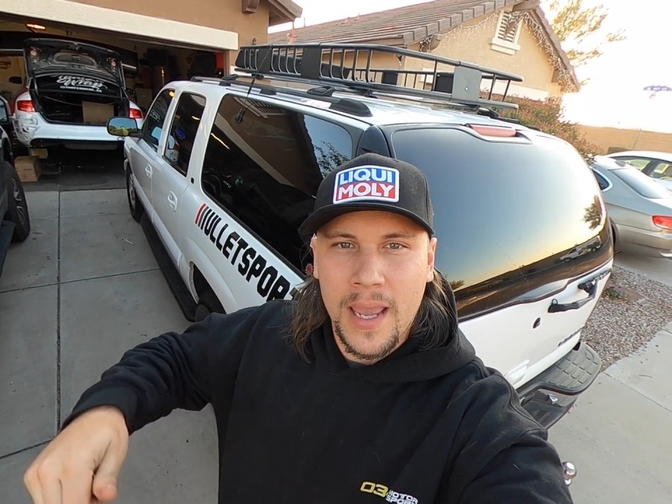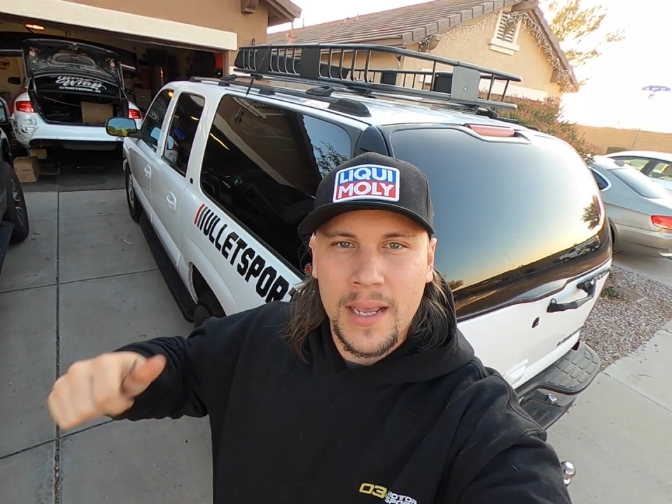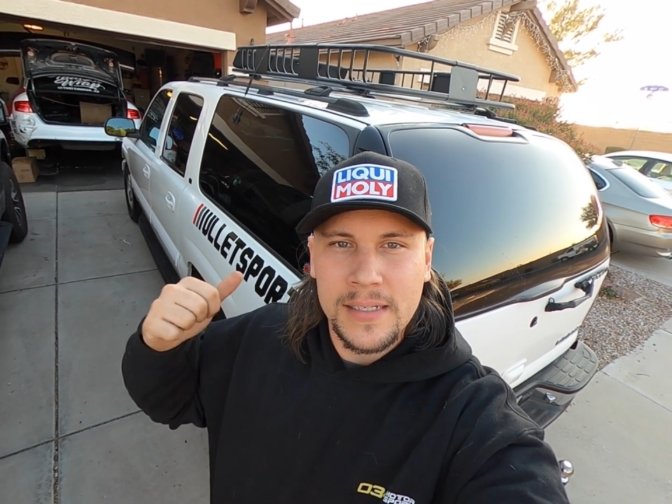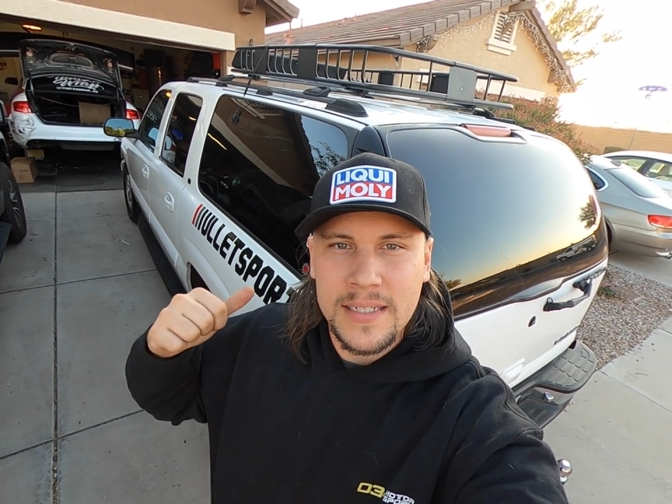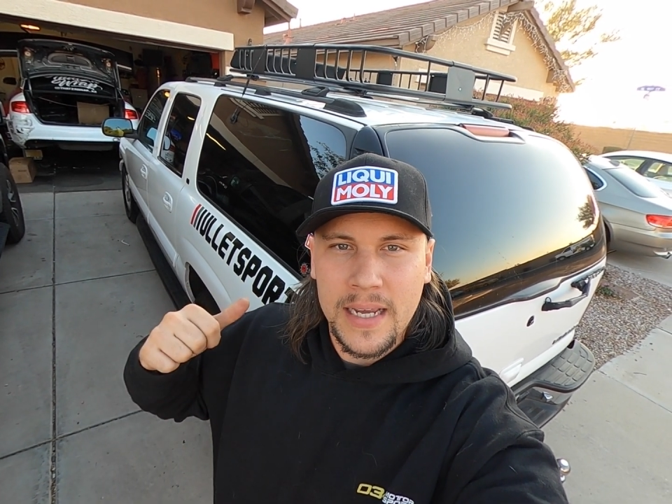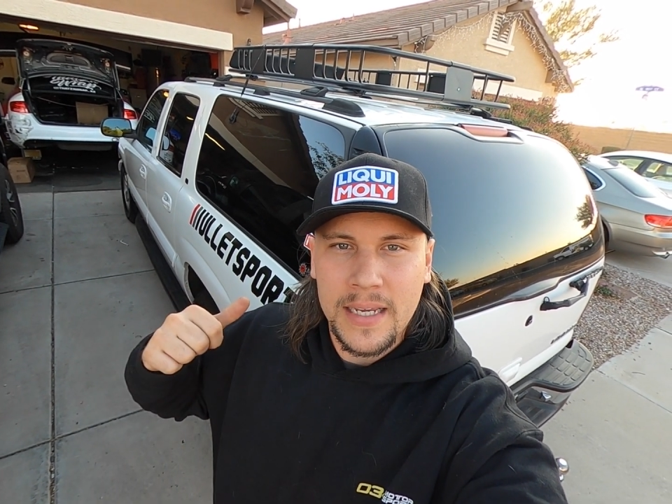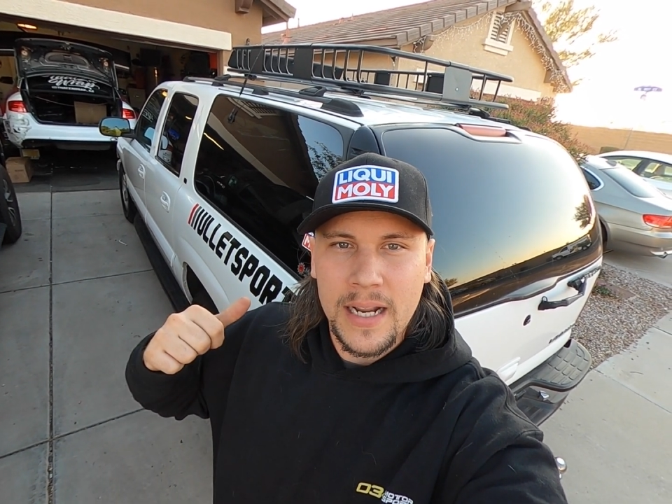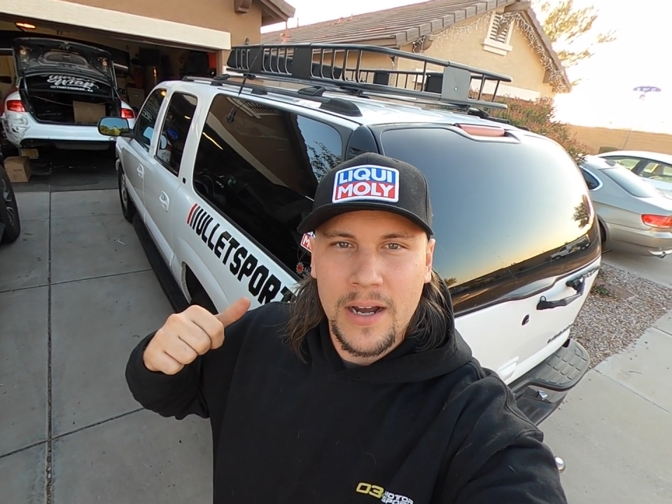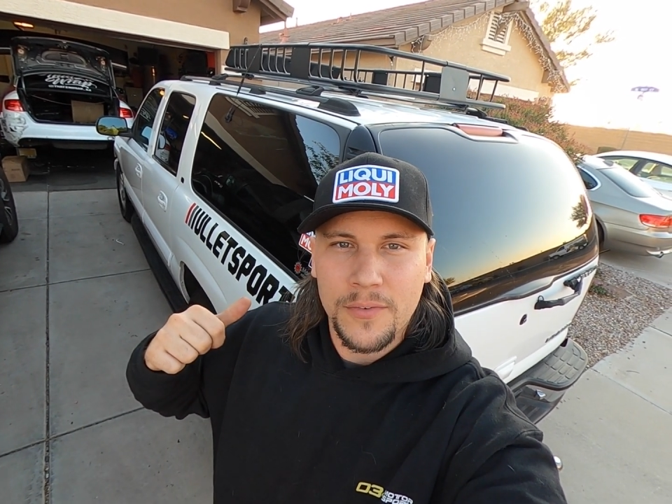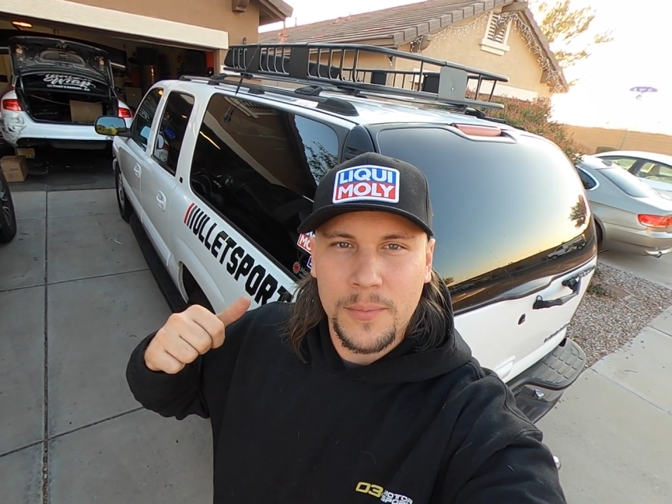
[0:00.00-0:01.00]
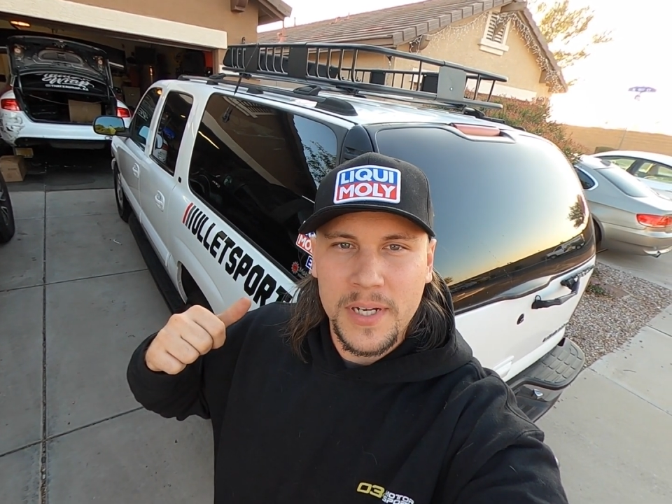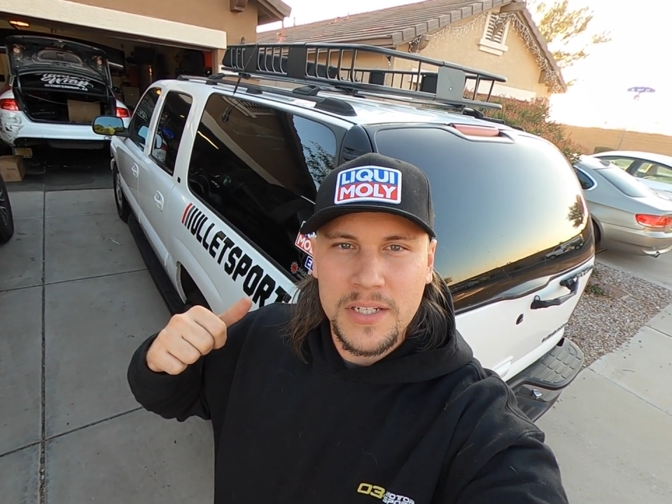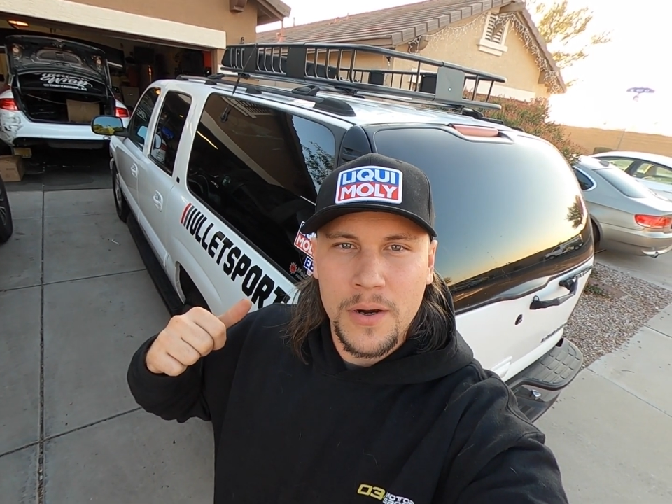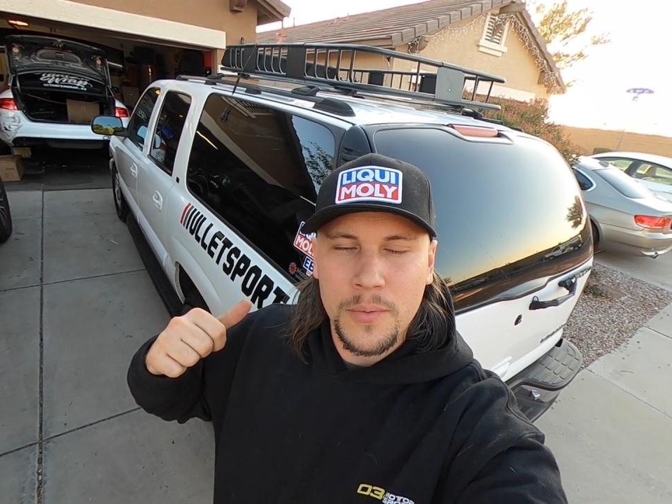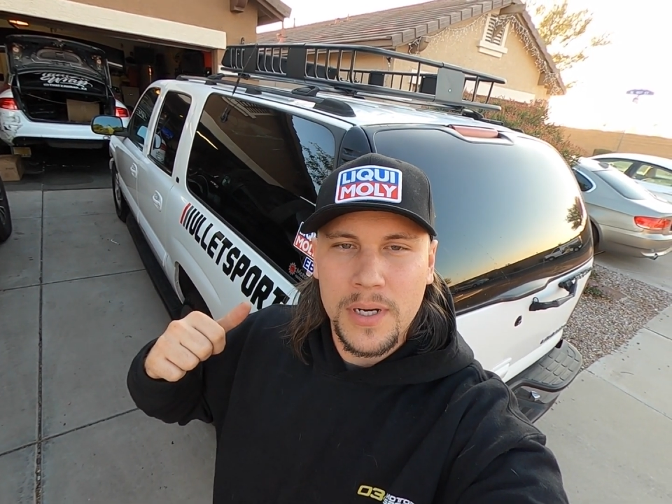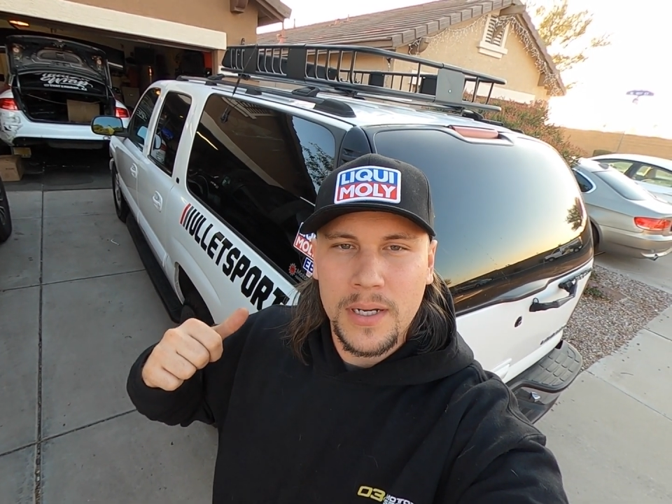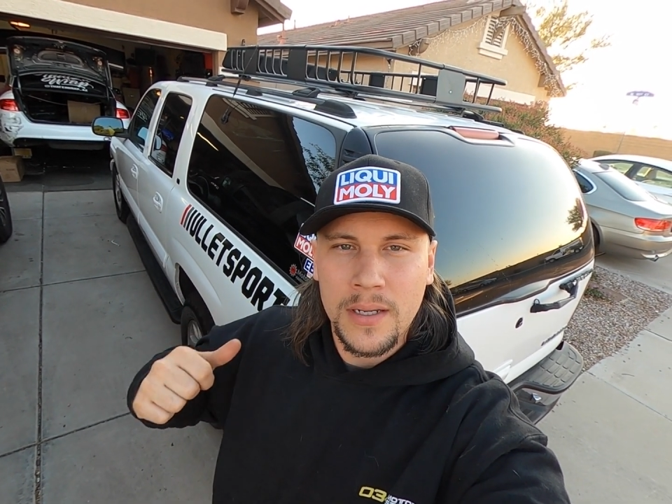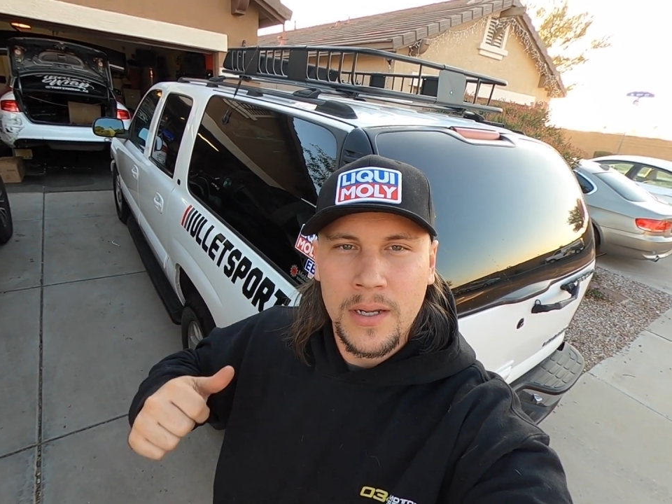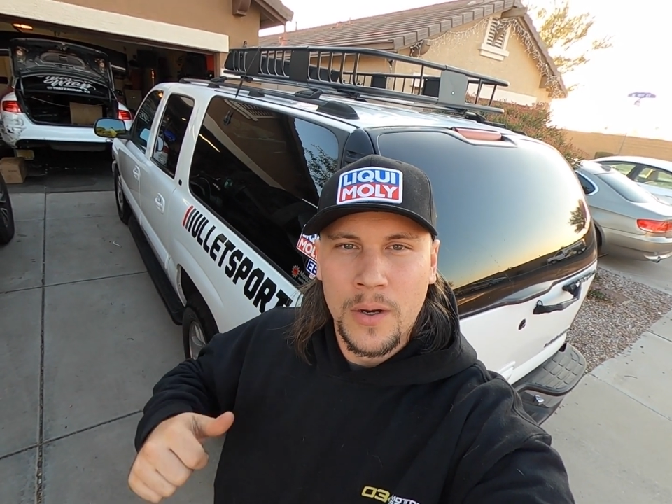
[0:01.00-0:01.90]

and deck it out for my tow rig.